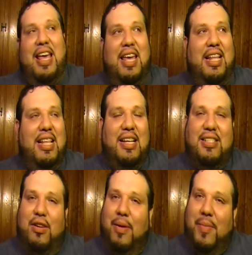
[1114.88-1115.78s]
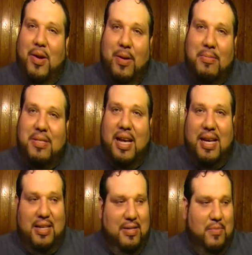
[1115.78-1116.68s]
And they told me about a
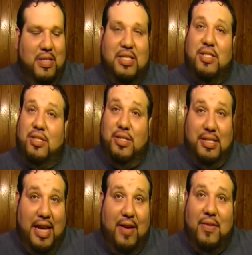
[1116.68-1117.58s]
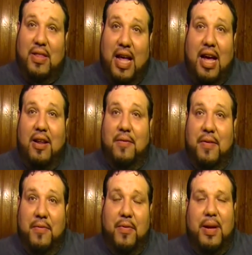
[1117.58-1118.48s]
website, which gave a lot of
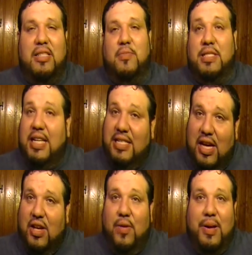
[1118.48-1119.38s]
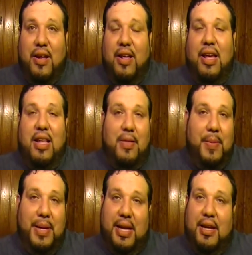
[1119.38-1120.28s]
information, which they tell you about it at the
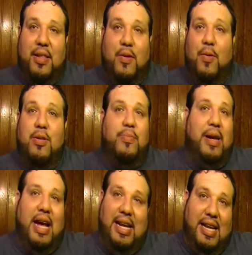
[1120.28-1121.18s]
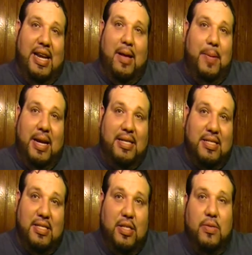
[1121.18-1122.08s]
beginning of the course, but I did not pay
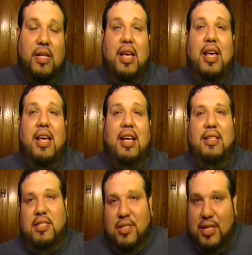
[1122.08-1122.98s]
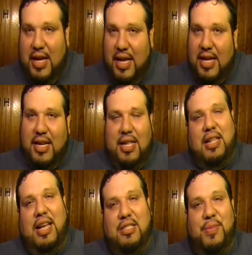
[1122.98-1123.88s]
attention to it until the end in the
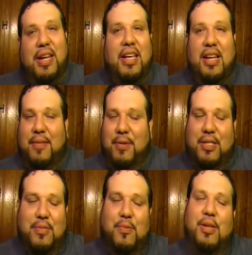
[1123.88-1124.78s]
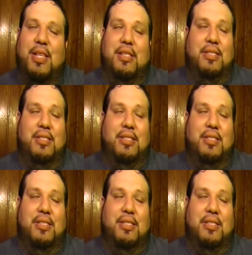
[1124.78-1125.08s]
last minute, and it wasn't worth it.